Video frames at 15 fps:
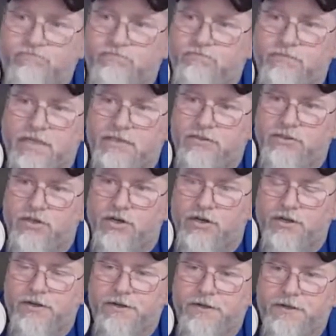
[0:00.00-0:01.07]
They
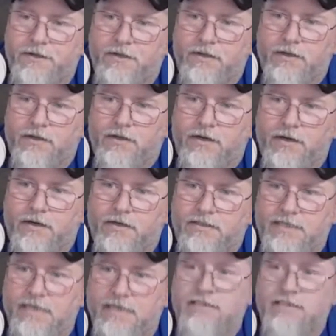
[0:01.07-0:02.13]
suck.
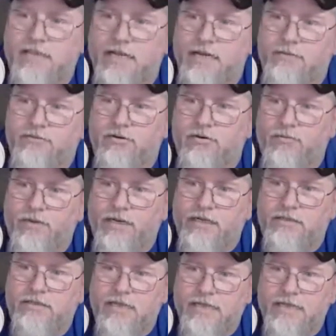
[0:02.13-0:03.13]
Texas A&M is going to win this.